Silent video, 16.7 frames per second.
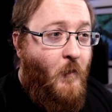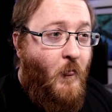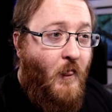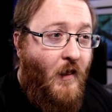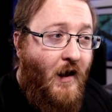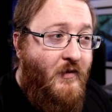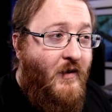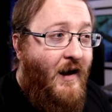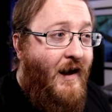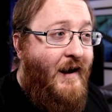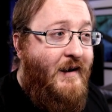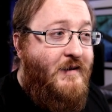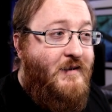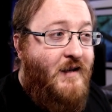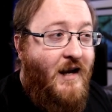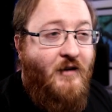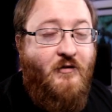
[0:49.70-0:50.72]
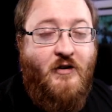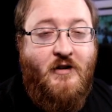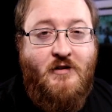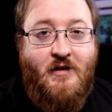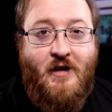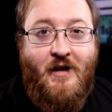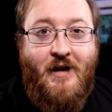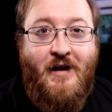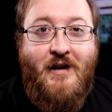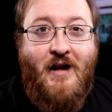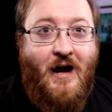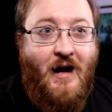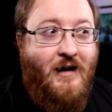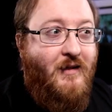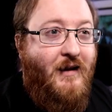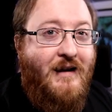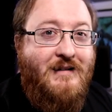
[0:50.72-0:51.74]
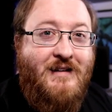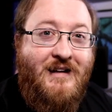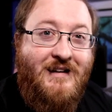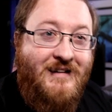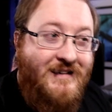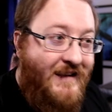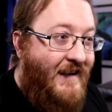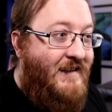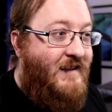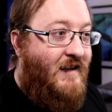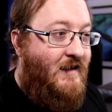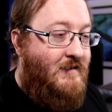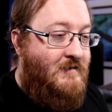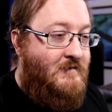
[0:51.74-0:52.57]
and the highest average in analysing data.